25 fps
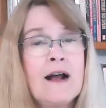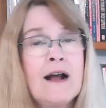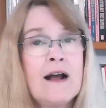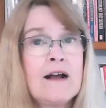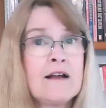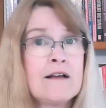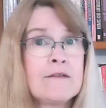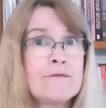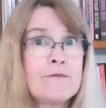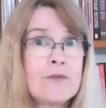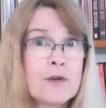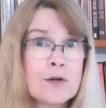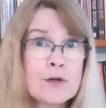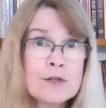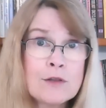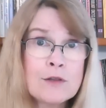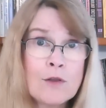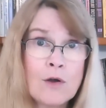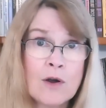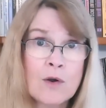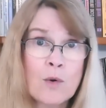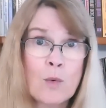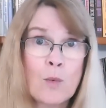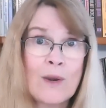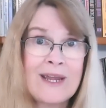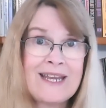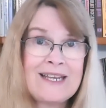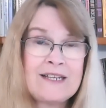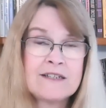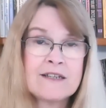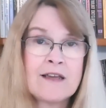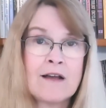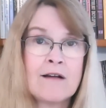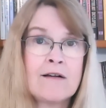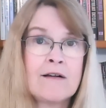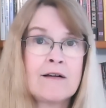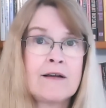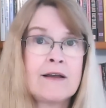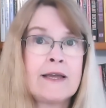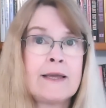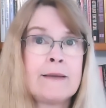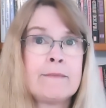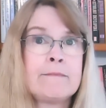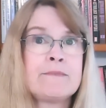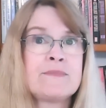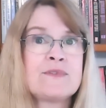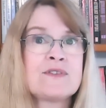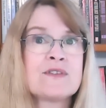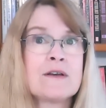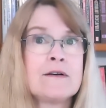Very long wait
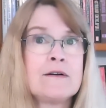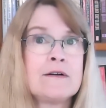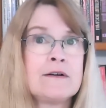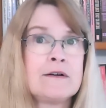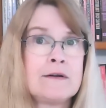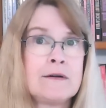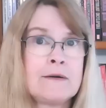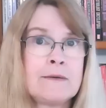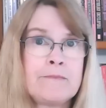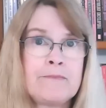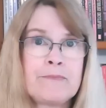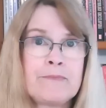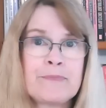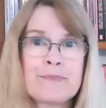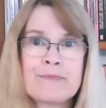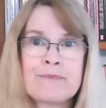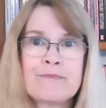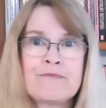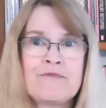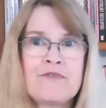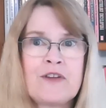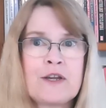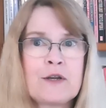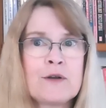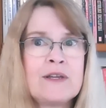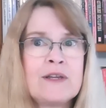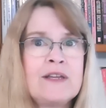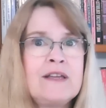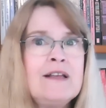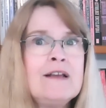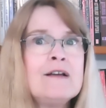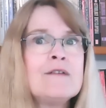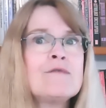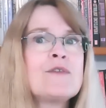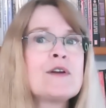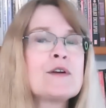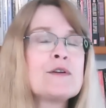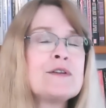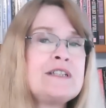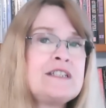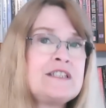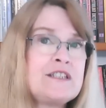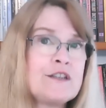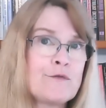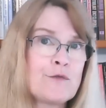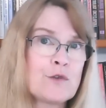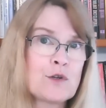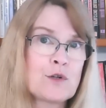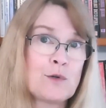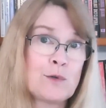times, very, very
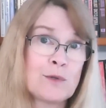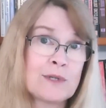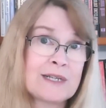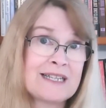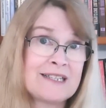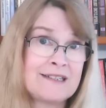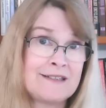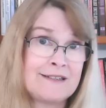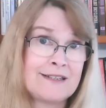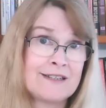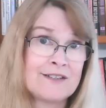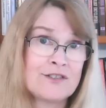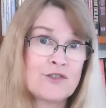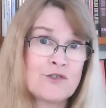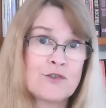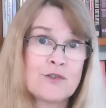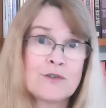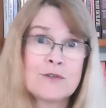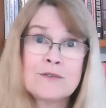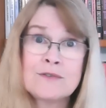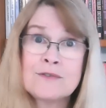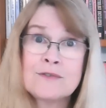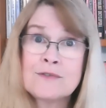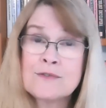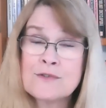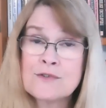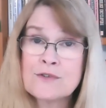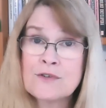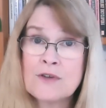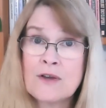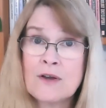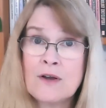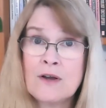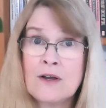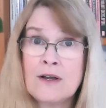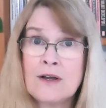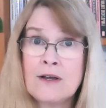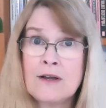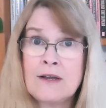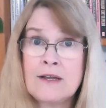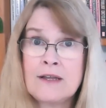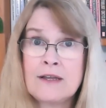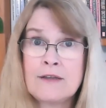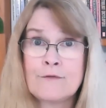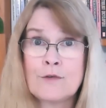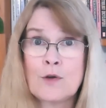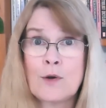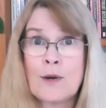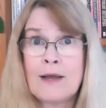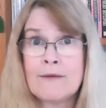difficult conditions
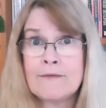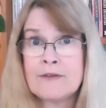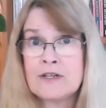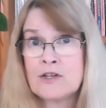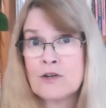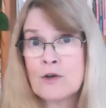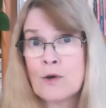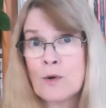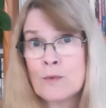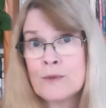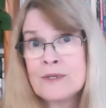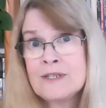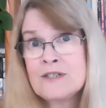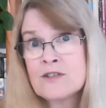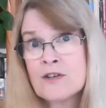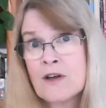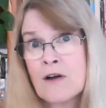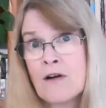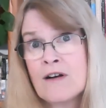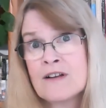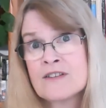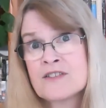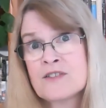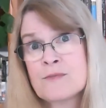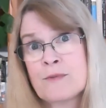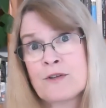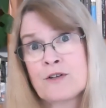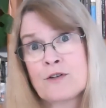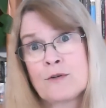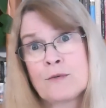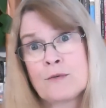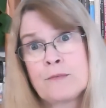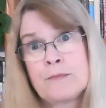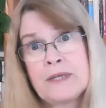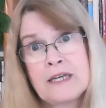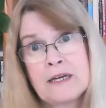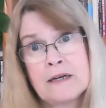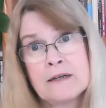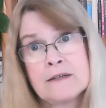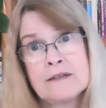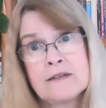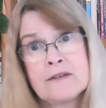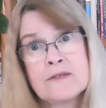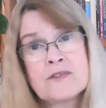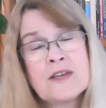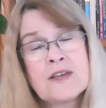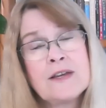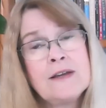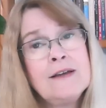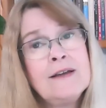if you're having to go into hospital
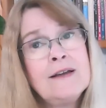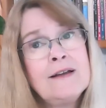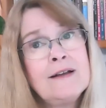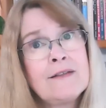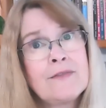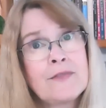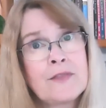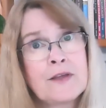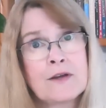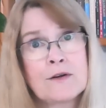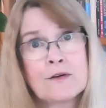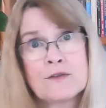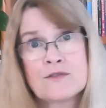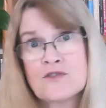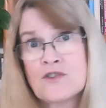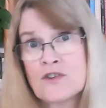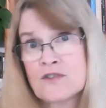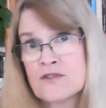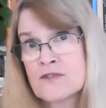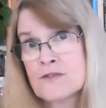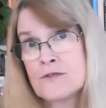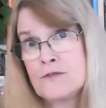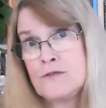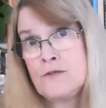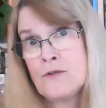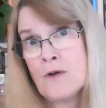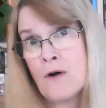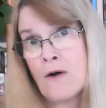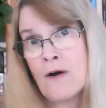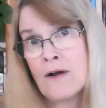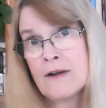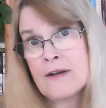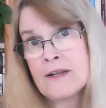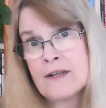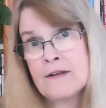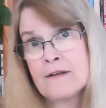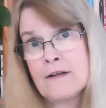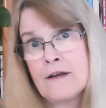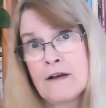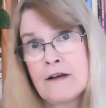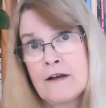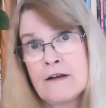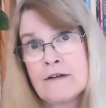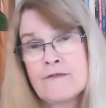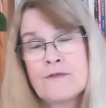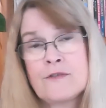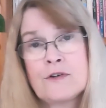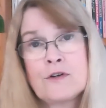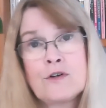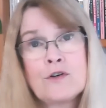because there's just not
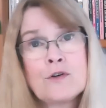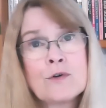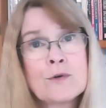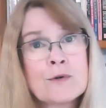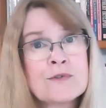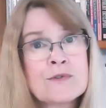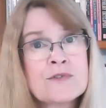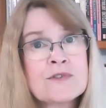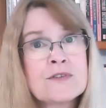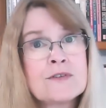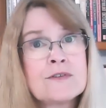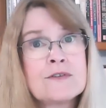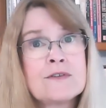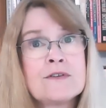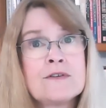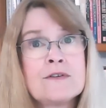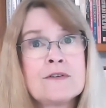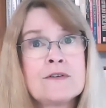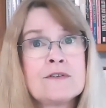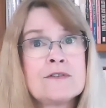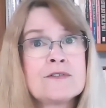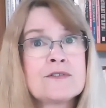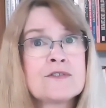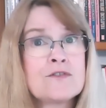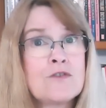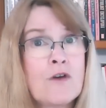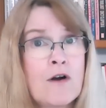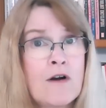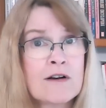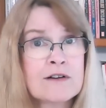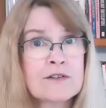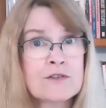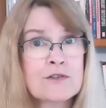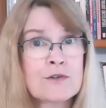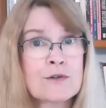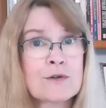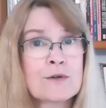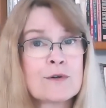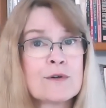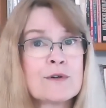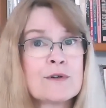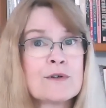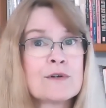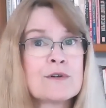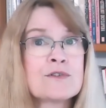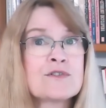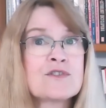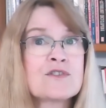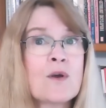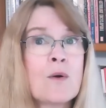enough nurses, doctors,